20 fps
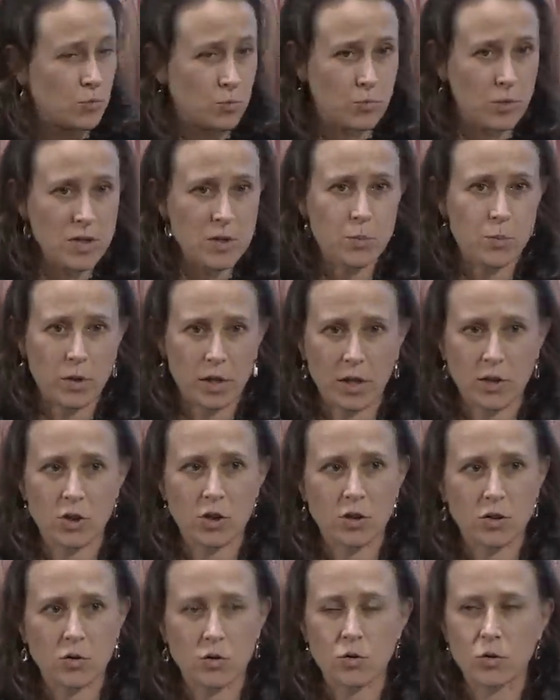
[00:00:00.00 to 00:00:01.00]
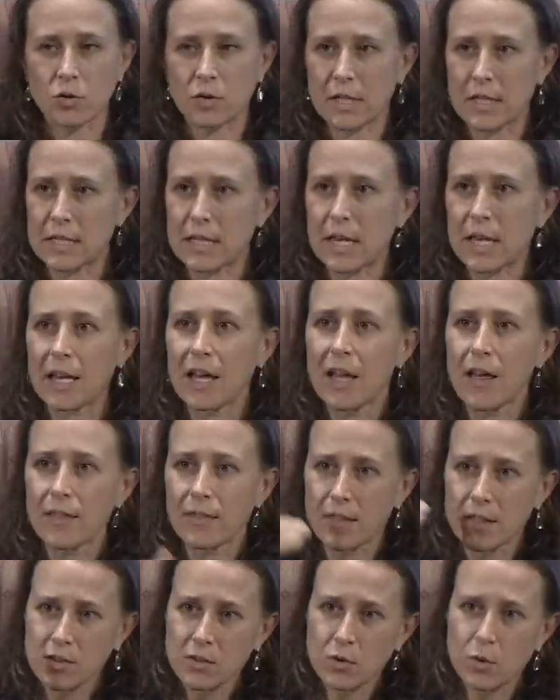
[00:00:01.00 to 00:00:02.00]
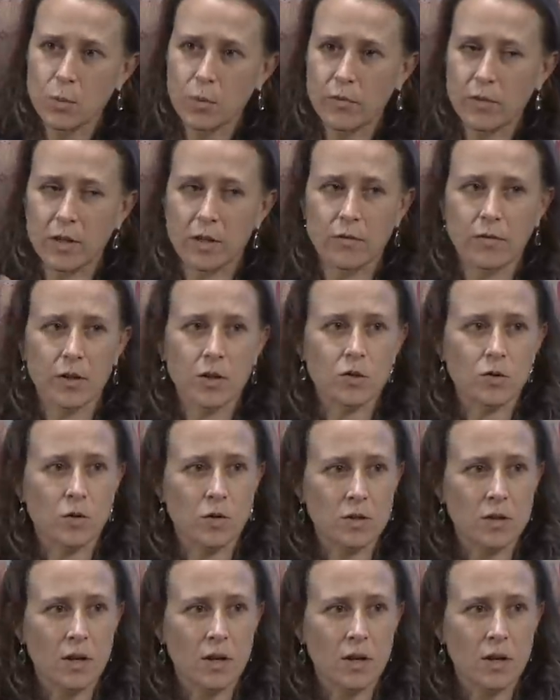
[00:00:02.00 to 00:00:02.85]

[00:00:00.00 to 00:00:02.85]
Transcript: risk prediction tool to say this group of individuals,